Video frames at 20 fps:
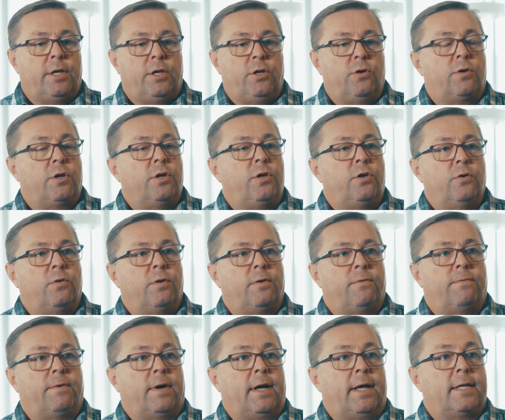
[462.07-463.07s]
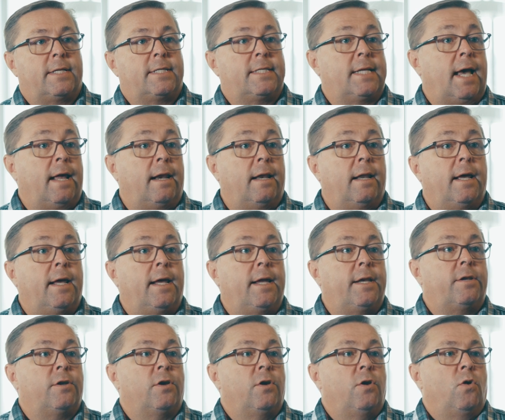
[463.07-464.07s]
you can do it via
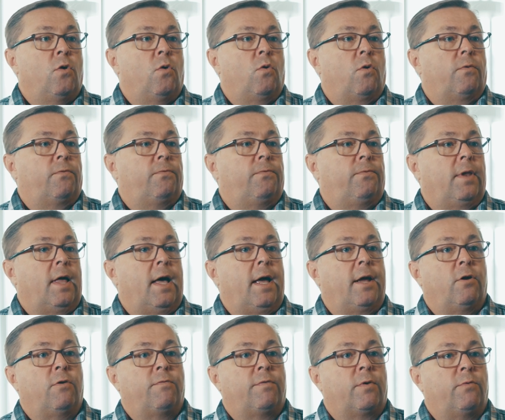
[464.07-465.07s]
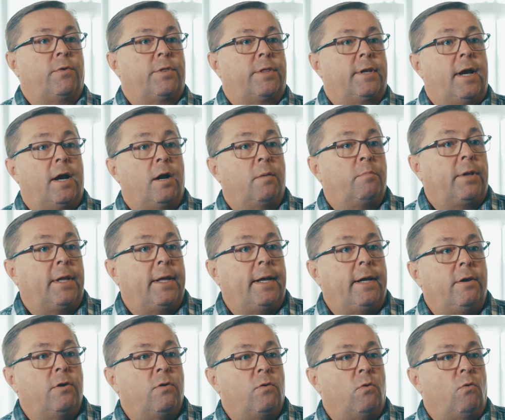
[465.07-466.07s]
satellite or fly over with an
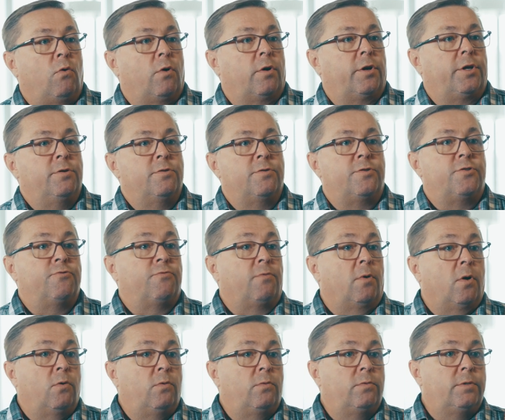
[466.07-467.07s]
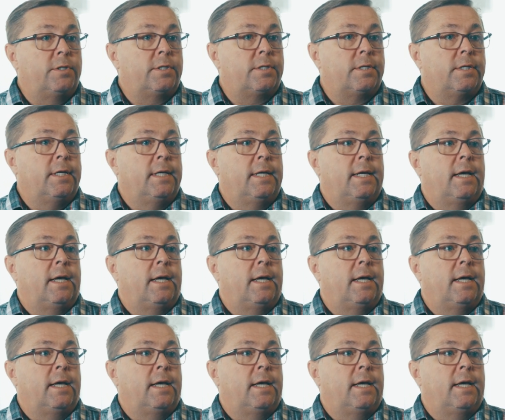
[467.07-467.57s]
airplane or use drones.